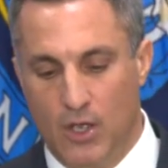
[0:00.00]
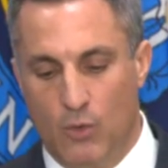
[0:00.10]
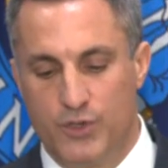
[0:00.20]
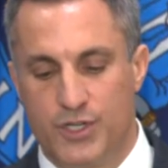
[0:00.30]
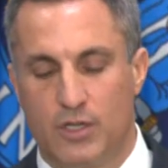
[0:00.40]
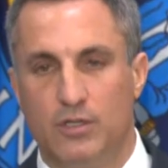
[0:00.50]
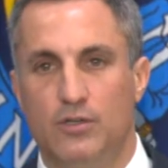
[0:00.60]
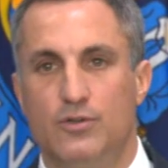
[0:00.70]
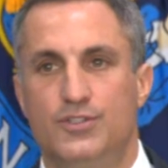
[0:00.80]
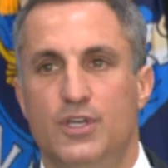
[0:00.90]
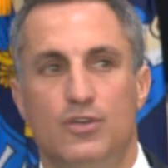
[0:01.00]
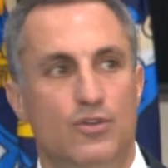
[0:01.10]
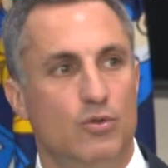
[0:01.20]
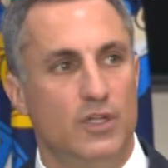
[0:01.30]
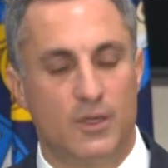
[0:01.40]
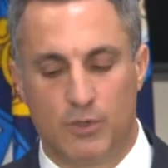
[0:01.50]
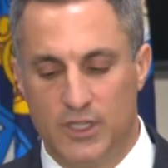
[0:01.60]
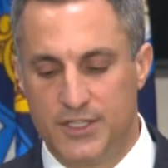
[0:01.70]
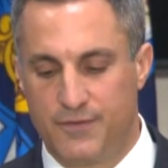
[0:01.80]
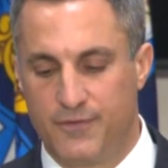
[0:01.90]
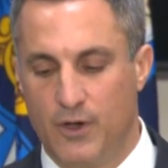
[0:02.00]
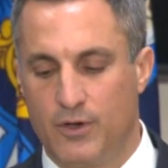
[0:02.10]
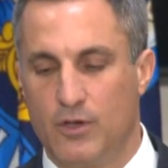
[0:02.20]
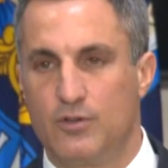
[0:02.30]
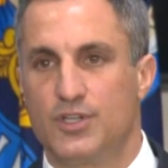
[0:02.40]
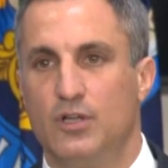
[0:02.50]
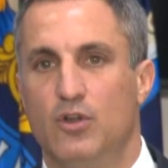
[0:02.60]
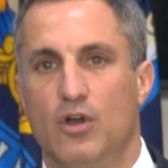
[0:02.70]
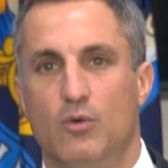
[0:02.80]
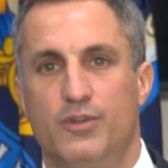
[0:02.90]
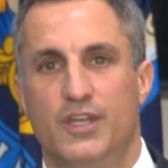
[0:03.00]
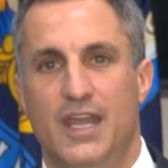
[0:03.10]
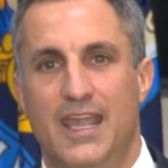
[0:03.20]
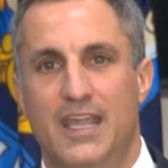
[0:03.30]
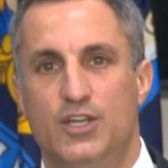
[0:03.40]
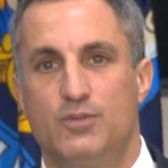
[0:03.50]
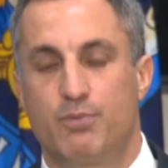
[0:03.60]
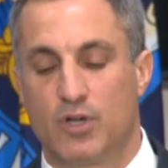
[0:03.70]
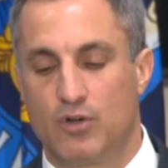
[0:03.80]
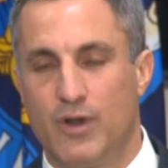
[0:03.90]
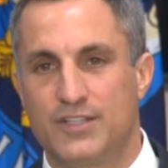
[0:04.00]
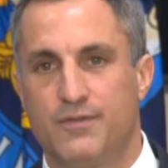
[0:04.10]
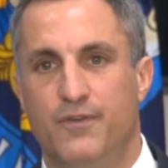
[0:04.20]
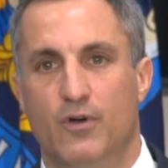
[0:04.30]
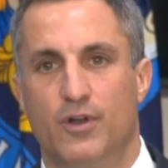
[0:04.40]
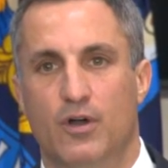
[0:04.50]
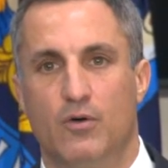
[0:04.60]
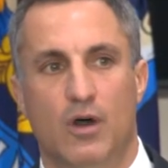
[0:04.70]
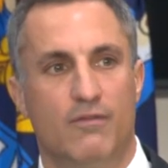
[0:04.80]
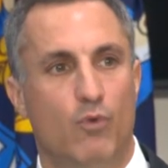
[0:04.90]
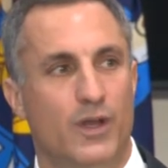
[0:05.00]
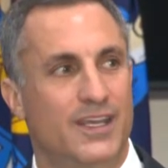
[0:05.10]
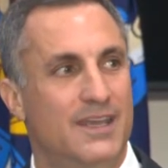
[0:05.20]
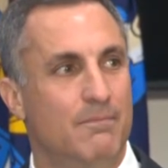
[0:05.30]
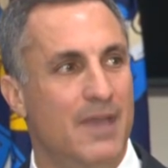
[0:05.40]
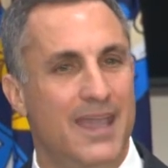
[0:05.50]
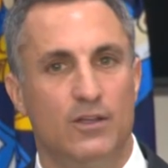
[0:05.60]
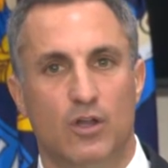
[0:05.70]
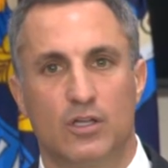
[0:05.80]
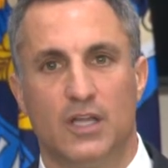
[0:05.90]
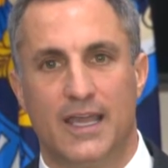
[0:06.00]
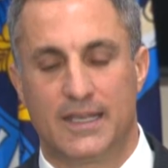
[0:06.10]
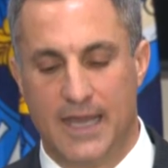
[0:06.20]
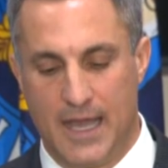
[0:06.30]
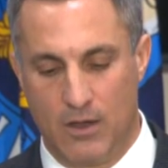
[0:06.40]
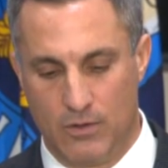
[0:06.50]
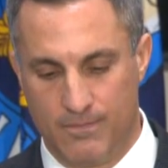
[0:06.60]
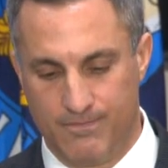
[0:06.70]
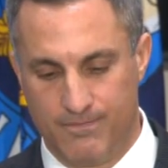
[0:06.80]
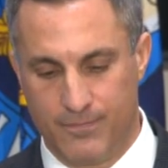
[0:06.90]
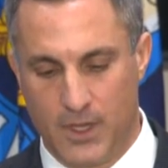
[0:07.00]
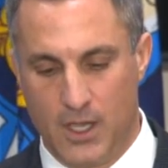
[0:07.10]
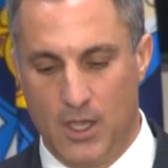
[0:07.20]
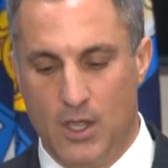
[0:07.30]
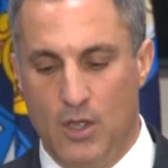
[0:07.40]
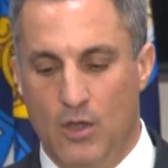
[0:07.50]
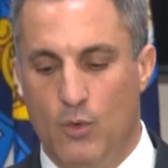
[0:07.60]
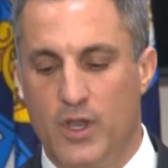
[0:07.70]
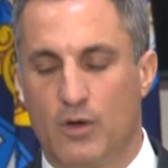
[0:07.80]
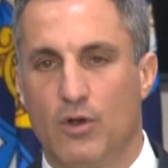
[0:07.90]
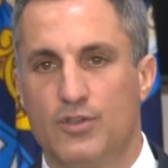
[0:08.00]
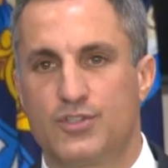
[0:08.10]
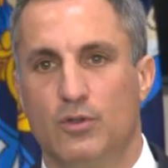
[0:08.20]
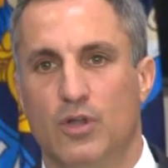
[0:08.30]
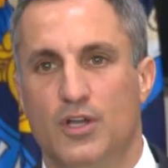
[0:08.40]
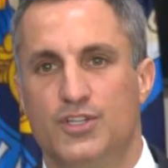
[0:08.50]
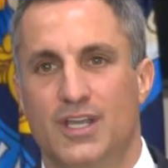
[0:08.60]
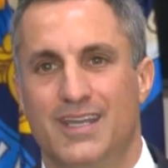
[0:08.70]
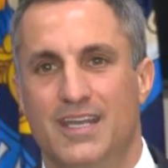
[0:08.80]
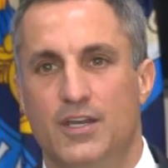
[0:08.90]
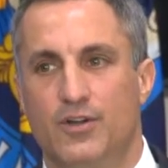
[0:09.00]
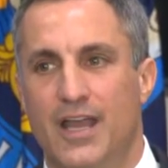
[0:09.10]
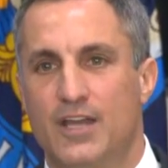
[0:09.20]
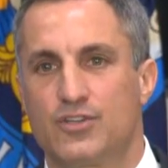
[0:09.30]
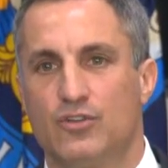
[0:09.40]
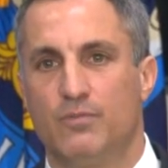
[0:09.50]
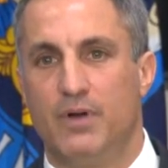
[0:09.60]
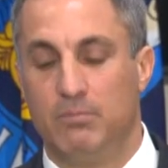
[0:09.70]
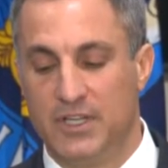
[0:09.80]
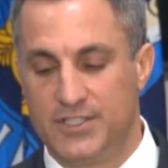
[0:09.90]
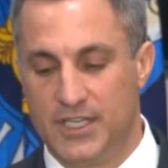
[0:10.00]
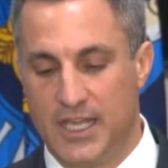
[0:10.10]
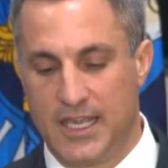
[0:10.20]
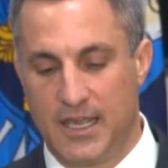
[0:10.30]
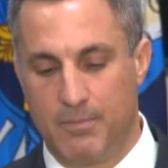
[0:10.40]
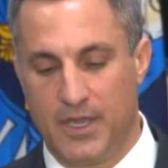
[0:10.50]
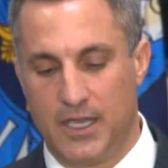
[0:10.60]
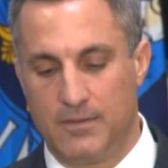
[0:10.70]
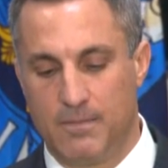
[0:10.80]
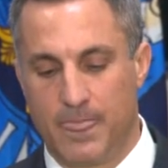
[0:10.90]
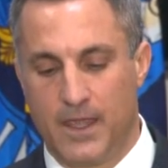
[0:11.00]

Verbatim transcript: which includes newly released photos along with an age progressed photo of what he may look like now. We are also launching an international publicity campaign,